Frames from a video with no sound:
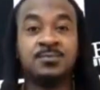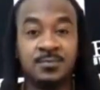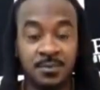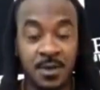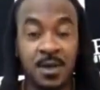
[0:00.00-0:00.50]

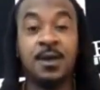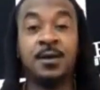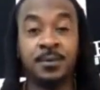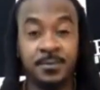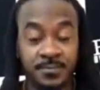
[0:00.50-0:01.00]
Yeah.
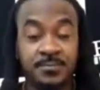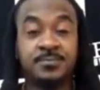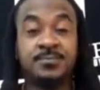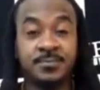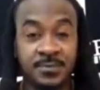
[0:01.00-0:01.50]

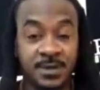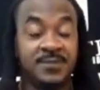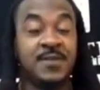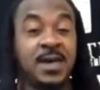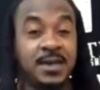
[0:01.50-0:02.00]
That's
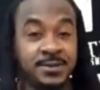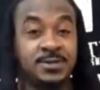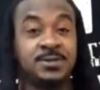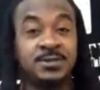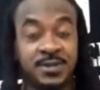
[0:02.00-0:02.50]
facts. That's